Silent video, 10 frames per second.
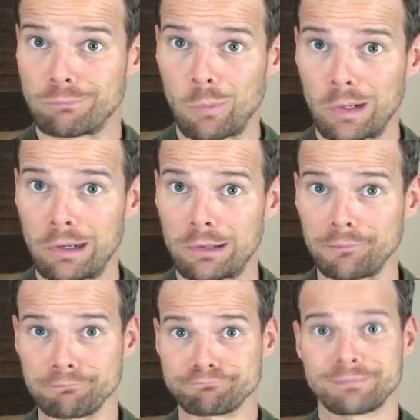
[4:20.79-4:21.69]
we're
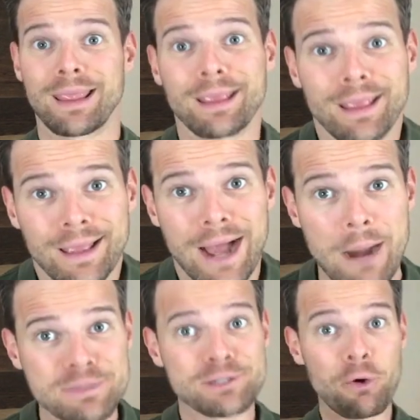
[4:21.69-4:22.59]
hurting.
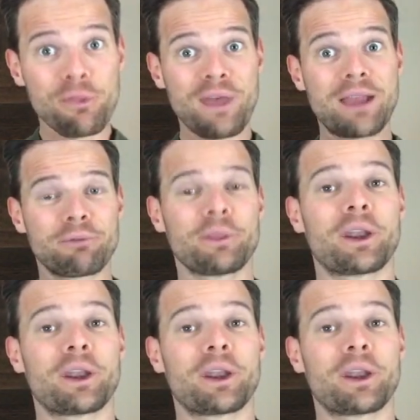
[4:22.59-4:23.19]
I'm so thankful